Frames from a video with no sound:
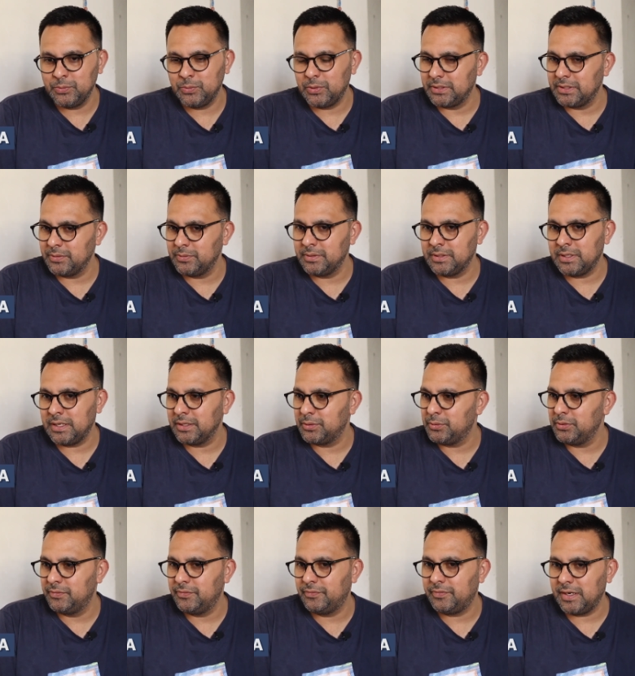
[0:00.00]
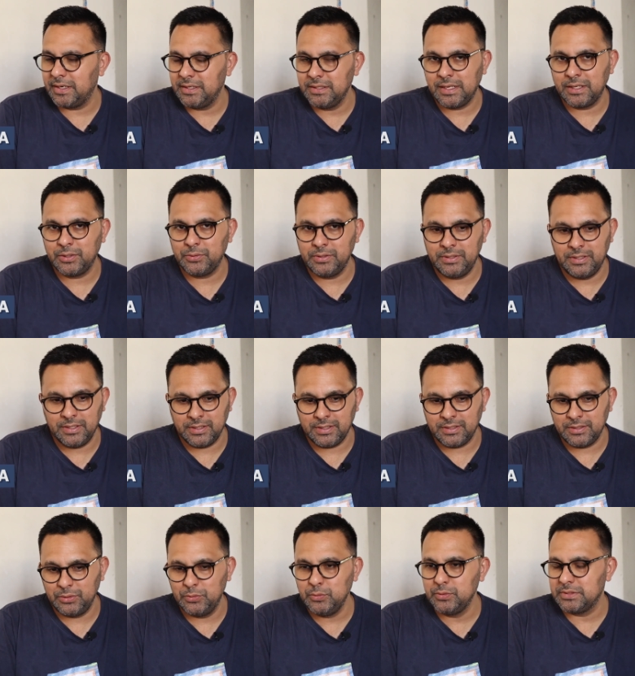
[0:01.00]
whatever I could find, I could
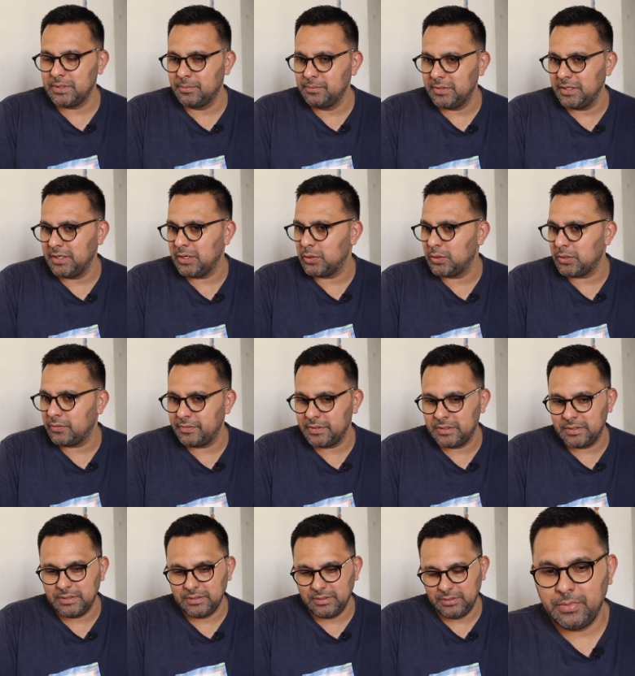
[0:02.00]
do something out of it.